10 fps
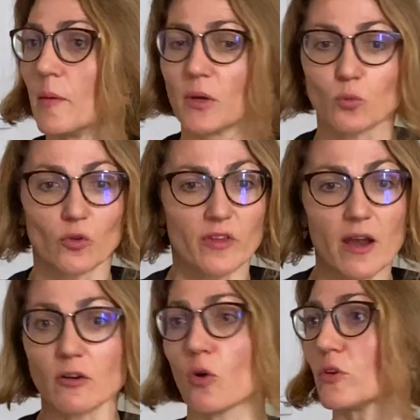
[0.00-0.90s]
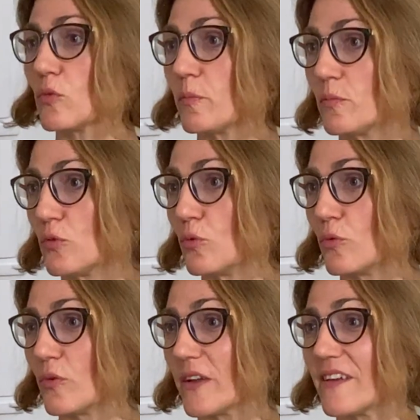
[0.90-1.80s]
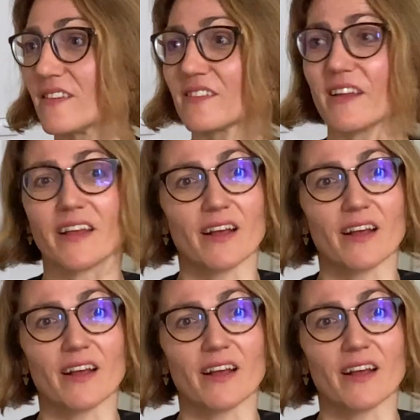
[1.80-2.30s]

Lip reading: But what they're going to do is